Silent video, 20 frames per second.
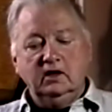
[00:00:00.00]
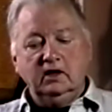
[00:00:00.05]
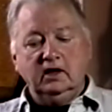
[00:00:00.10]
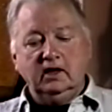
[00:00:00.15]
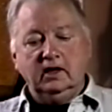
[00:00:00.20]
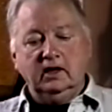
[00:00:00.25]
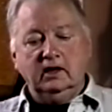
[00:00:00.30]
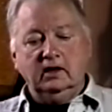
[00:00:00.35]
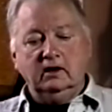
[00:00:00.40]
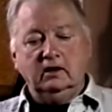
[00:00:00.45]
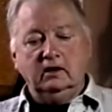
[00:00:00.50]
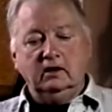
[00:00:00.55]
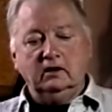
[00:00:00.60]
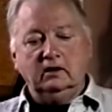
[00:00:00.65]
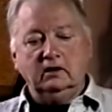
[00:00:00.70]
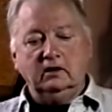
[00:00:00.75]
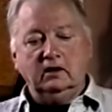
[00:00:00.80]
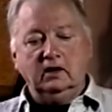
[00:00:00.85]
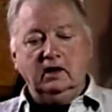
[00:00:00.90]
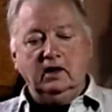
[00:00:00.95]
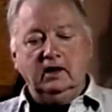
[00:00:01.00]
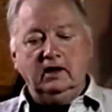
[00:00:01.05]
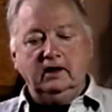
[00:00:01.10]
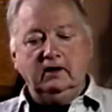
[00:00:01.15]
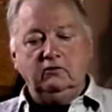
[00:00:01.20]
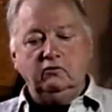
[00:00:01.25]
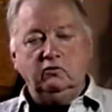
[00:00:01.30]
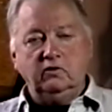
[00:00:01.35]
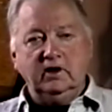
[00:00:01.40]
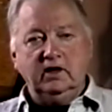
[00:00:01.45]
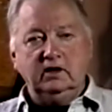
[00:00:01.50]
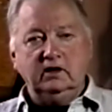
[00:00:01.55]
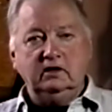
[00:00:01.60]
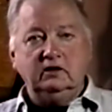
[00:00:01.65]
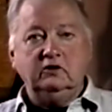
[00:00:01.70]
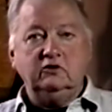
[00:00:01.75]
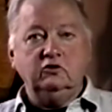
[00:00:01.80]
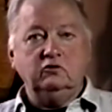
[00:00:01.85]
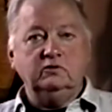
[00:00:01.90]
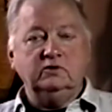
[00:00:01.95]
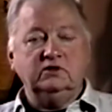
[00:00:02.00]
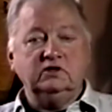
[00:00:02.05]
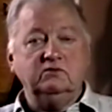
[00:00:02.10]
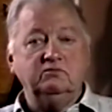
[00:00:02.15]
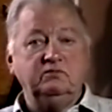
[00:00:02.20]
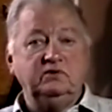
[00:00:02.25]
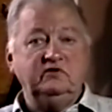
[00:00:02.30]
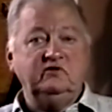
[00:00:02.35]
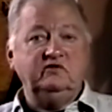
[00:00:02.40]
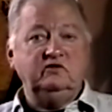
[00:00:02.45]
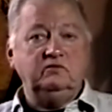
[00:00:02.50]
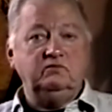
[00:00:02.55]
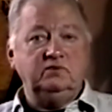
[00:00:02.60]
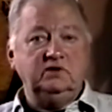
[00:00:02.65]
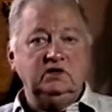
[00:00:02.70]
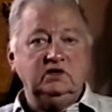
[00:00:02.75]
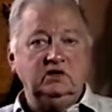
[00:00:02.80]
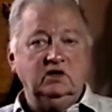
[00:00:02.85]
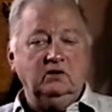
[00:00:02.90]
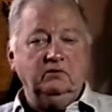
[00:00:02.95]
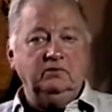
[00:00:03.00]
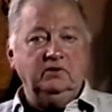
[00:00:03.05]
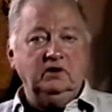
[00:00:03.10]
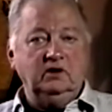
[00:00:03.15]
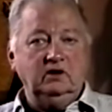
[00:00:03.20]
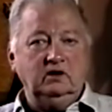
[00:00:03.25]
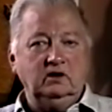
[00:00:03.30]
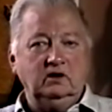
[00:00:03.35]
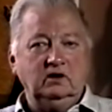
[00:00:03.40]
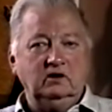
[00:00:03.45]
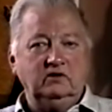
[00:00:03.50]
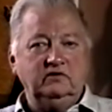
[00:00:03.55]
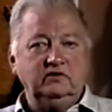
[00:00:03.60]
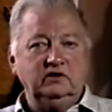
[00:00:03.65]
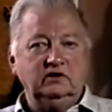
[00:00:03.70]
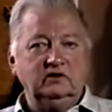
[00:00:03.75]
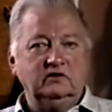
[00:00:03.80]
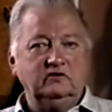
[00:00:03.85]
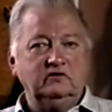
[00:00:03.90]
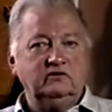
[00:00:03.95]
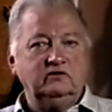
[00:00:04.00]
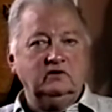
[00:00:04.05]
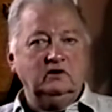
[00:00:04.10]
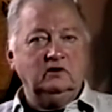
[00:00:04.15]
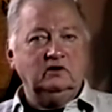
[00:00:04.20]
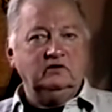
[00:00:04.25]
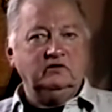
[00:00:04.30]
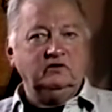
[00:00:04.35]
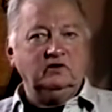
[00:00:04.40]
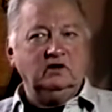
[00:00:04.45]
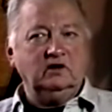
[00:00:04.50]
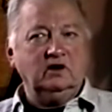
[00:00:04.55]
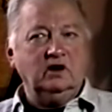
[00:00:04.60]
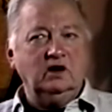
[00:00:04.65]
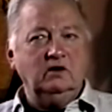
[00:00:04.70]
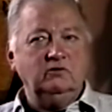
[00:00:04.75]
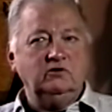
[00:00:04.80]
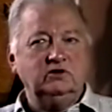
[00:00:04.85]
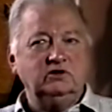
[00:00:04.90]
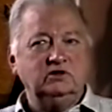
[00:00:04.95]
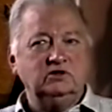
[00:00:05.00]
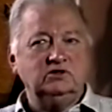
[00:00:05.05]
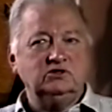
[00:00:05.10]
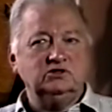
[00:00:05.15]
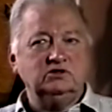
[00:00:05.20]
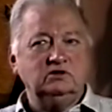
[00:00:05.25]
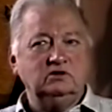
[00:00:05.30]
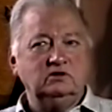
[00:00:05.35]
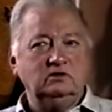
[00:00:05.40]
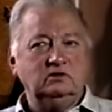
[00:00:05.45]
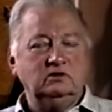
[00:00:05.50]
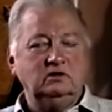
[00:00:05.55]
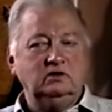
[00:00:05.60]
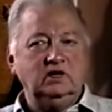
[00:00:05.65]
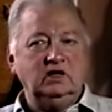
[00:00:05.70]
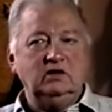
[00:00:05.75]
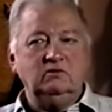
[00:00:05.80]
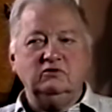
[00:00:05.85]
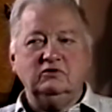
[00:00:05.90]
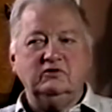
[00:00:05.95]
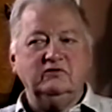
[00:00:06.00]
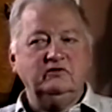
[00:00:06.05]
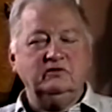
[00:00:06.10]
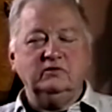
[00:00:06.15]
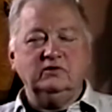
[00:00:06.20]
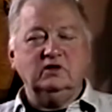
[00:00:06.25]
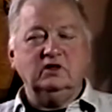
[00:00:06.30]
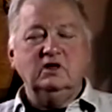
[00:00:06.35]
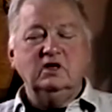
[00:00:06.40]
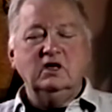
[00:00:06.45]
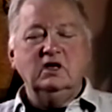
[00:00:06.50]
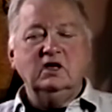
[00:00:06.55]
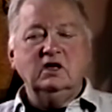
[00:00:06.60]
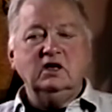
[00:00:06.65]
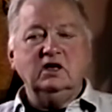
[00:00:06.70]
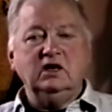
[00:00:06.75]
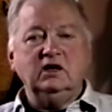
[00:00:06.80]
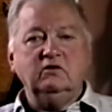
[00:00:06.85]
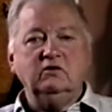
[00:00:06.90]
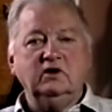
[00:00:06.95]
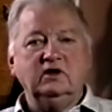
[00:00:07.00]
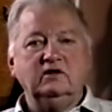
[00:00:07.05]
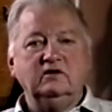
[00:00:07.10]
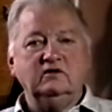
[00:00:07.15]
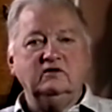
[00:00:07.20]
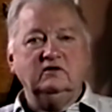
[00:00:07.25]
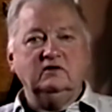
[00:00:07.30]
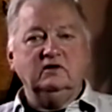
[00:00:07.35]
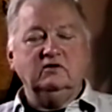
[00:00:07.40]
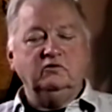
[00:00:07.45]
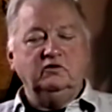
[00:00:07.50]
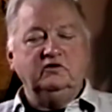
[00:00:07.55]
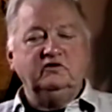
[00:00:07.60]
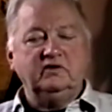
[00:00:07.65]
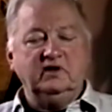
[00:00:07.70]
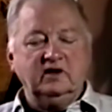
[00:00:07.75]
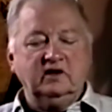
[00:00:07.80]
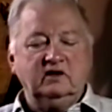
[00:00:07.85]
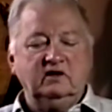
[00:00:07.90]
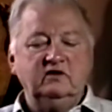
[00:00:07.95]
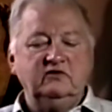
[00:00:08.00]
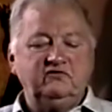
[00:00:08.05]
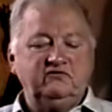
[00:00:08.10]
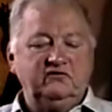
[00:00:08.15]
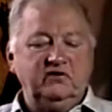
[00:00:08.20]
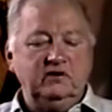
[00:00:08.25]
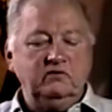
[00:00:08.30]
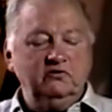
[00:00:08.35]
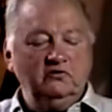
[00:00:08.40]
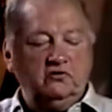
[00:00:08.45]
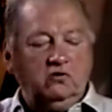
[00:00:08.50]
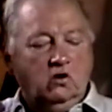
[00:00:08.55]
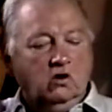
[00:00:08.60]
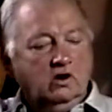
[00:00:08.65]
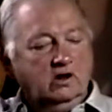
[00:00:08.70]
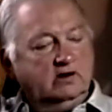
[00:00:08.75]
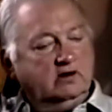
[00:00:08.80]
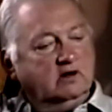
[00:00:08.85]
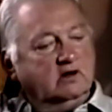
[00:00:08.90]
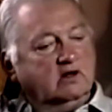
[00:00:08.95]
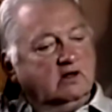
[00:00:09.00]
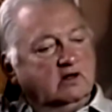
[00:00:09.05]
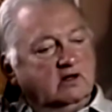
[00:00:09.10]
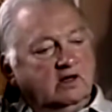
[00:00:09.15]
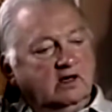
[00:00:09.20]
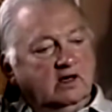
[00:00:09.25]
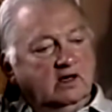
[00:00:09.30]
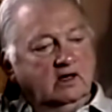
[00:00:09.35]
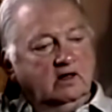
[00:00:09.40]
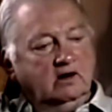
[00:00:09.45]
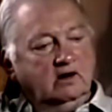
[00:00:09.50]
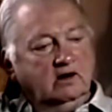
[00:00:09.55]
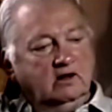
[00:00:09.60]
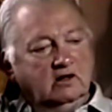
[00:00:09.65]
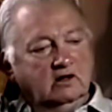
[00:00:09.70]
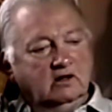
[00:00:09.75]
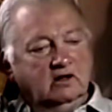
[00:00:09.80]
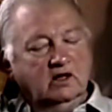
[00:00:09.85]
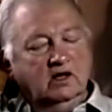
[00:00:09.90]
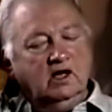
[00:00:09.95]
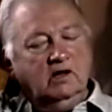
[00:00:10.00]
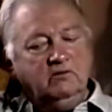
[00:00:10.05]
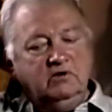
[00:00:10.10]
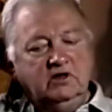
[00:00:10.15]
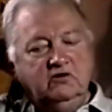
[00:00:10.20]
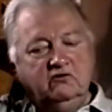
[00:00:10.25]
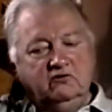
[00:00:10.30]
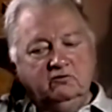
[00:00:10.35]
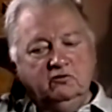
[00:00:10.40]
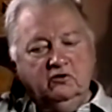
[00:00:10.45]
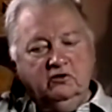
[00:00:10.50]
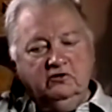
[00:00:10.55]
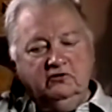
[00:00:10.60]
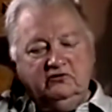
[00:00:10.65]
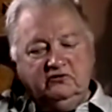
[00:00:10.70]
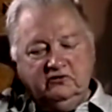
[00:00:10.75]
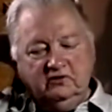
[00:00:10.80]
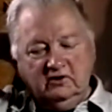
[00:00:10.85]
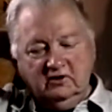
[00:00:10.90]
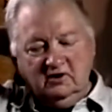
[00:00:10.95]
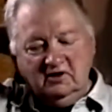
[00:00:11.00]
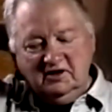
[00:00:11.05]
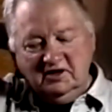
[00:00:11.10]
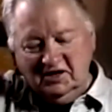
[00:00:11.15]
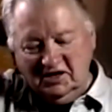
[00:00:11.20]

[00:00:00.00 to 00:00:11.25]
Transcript: and I ran into him at the Busy Bee up on, I think it's like Armitage and Damon or something. Anyway, it was like his famous haunt. And I mean, he was more interested